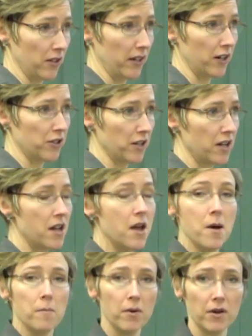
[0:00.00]
energy,
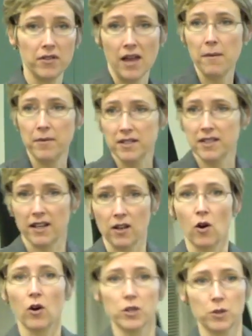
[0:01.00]
but that means I could
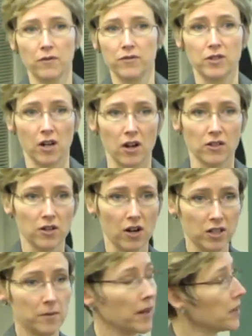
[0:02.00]
also have
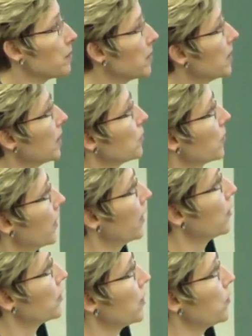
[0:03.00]
talked about the potential
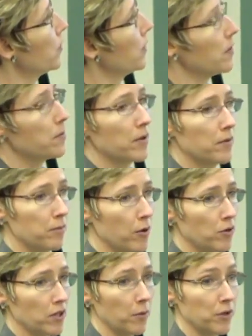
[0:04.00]
energy when the
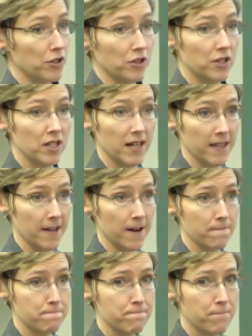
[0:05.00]
proton was just sitting
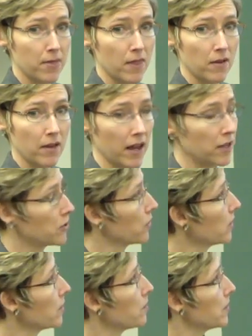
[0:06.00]
there. Okay, so there
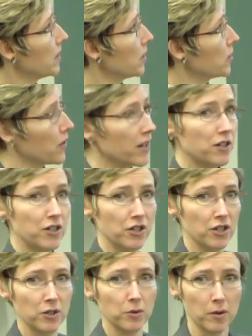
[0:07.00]
is a potential energy
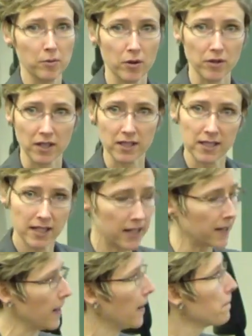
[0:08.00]
just when the proton's
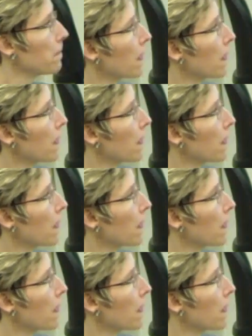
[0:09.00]
sitting there.